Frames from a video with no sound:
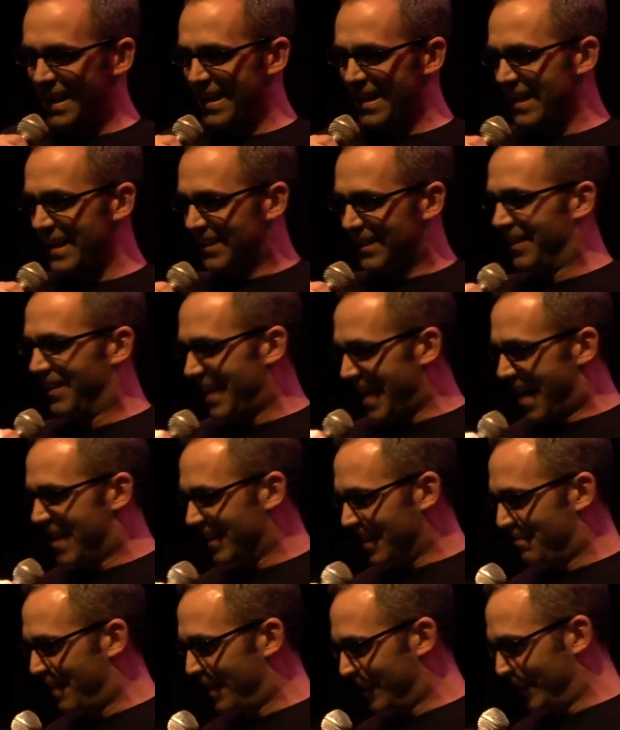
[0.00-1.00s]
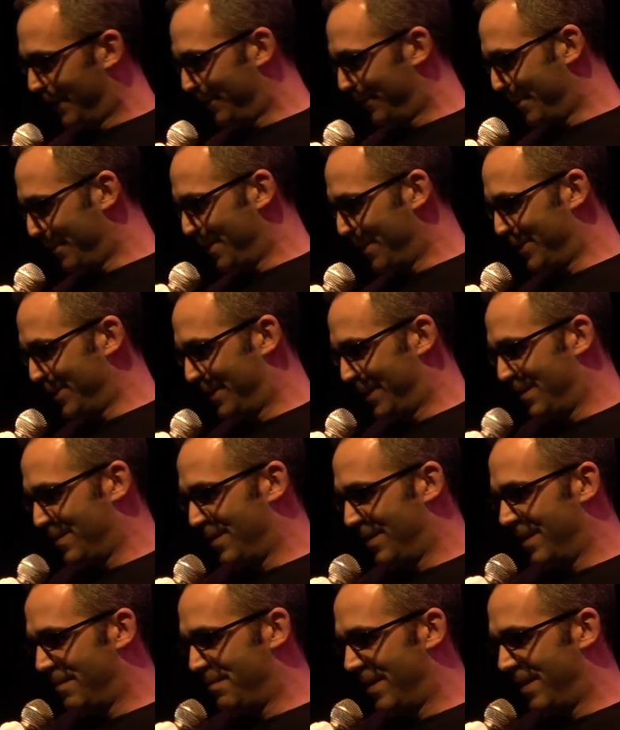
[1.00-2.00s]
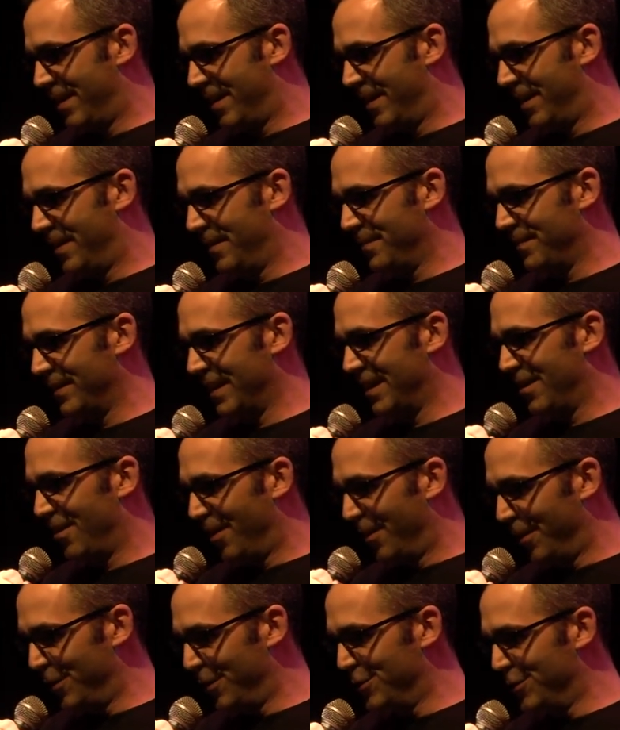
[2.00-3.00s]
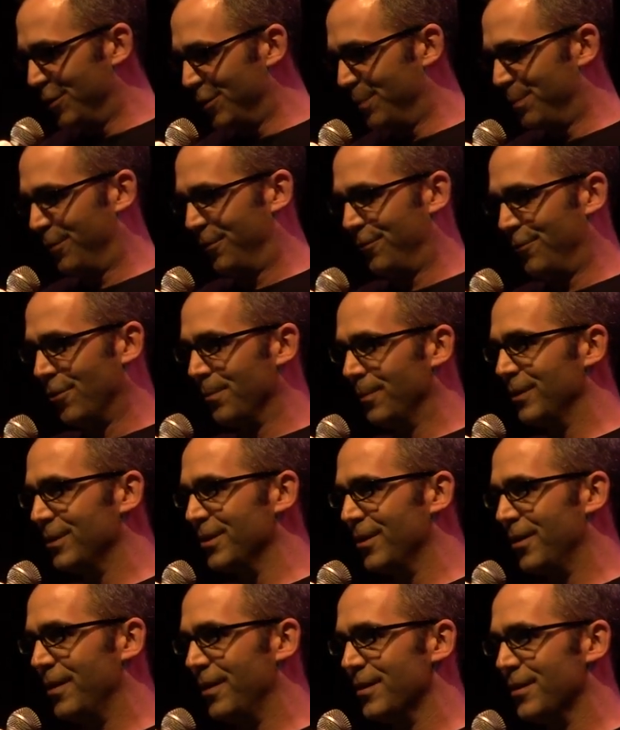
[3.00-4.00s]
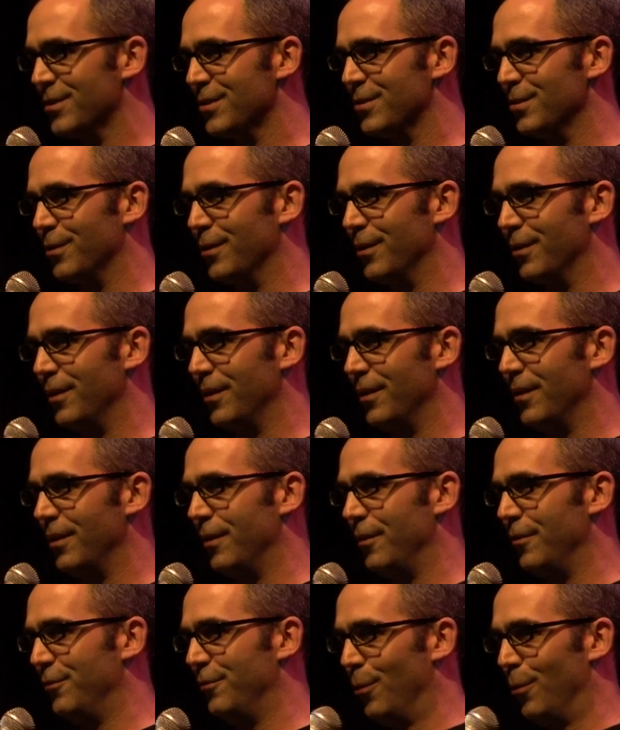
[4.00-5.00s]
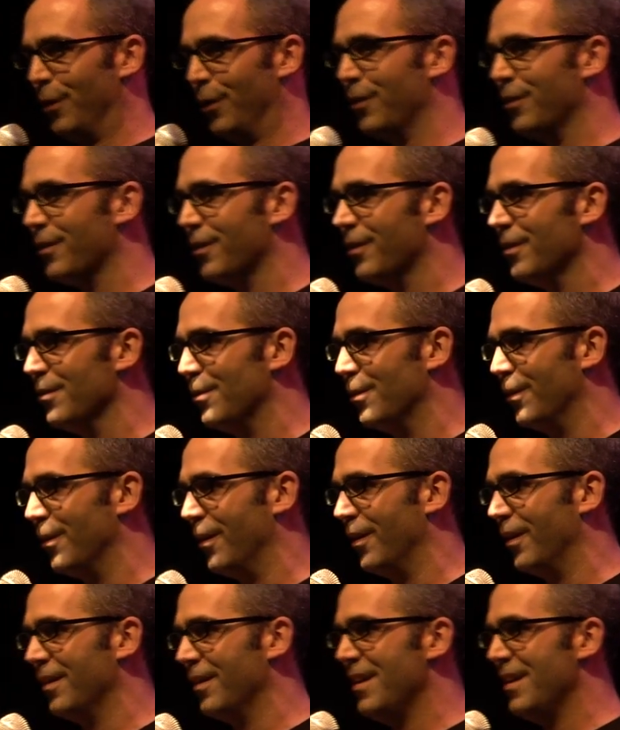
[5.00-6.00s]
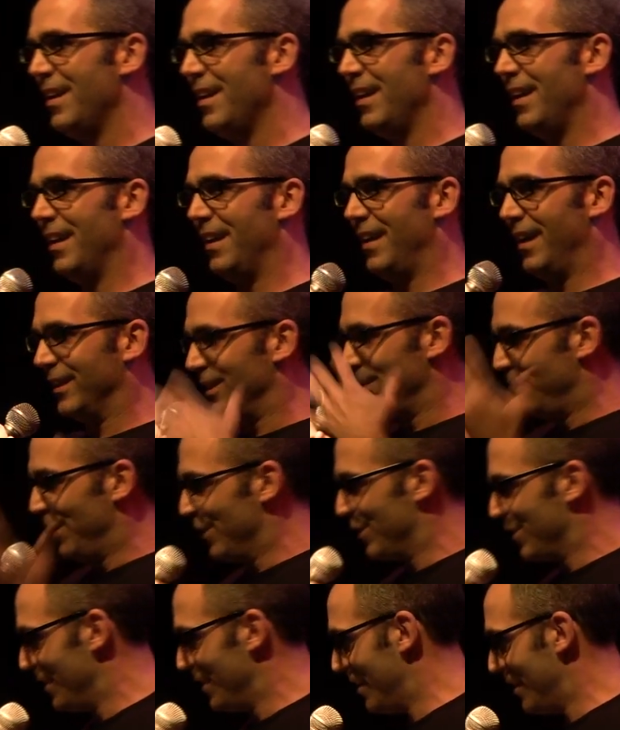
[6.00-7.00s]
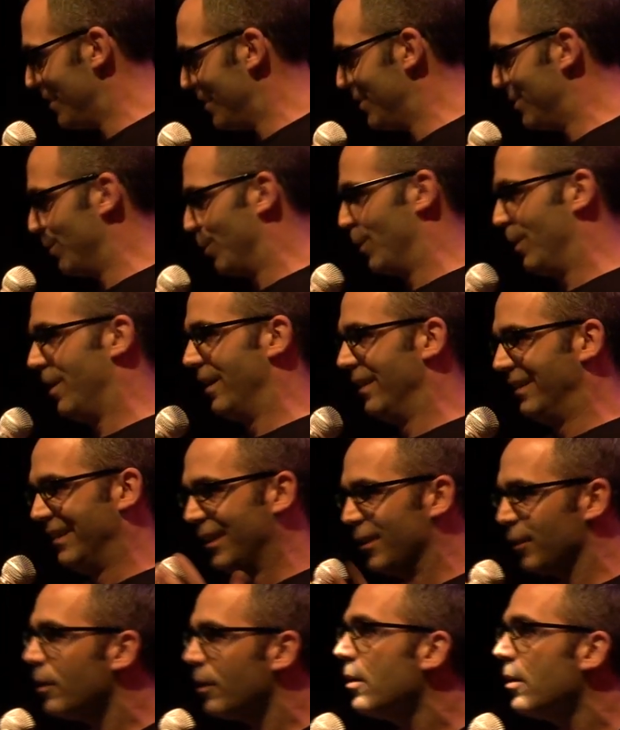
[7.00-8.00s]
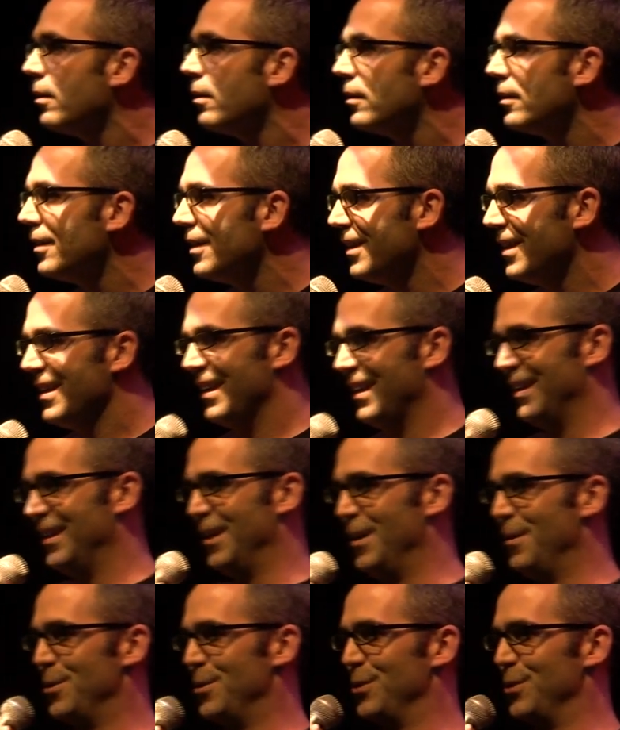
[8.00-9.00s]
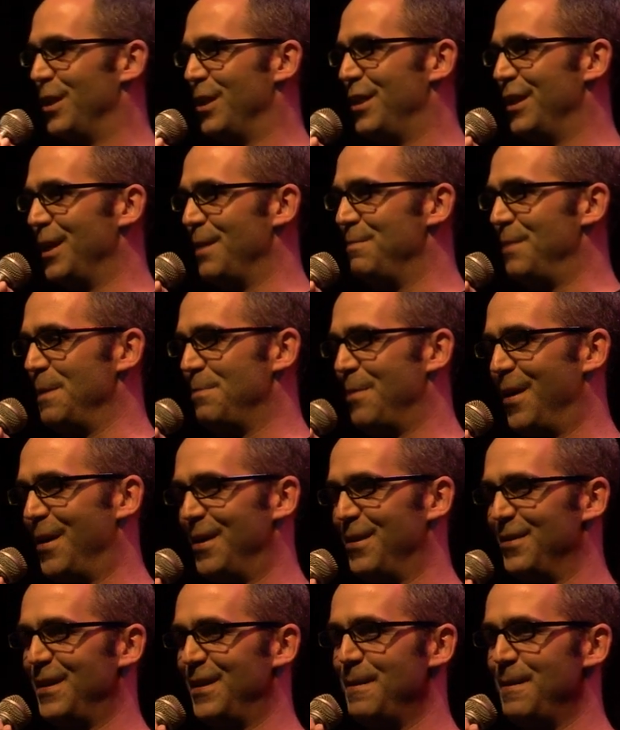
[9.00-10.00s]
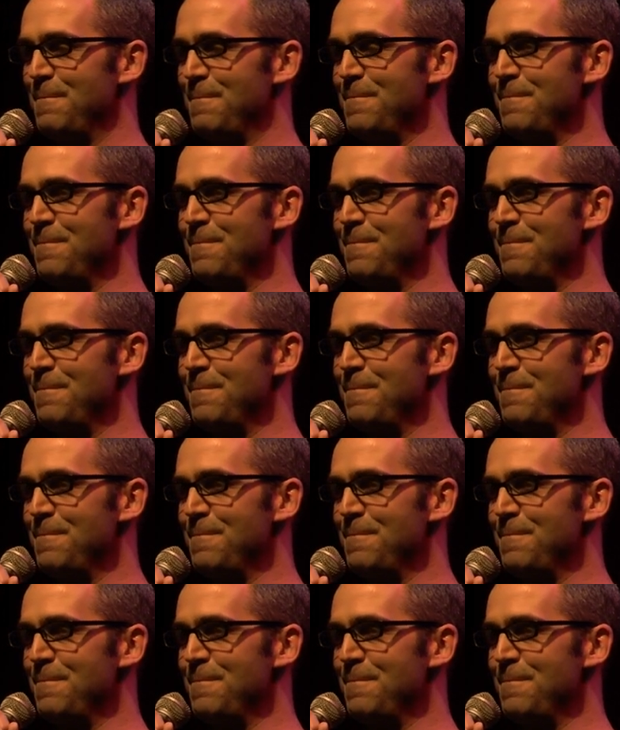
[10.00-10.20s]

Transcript: and I started asking myself that question, like, well, am I an artist or a performance artist or a, a voyeur or an exhibitionist or a litterer? You know, which was, I think, a big part of it.